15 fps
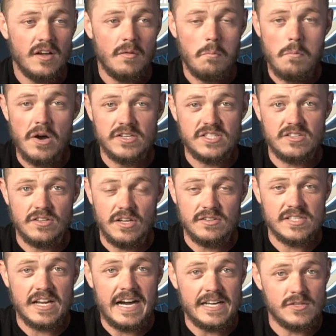most of
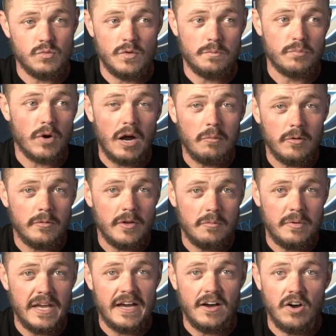those guys would probably
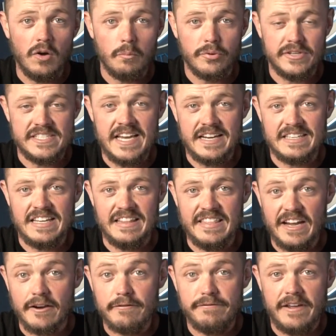be at home protecting
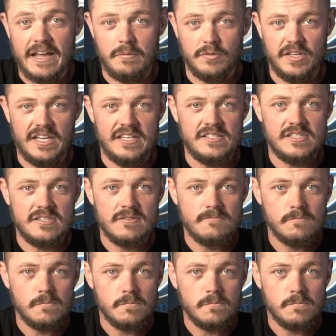their families.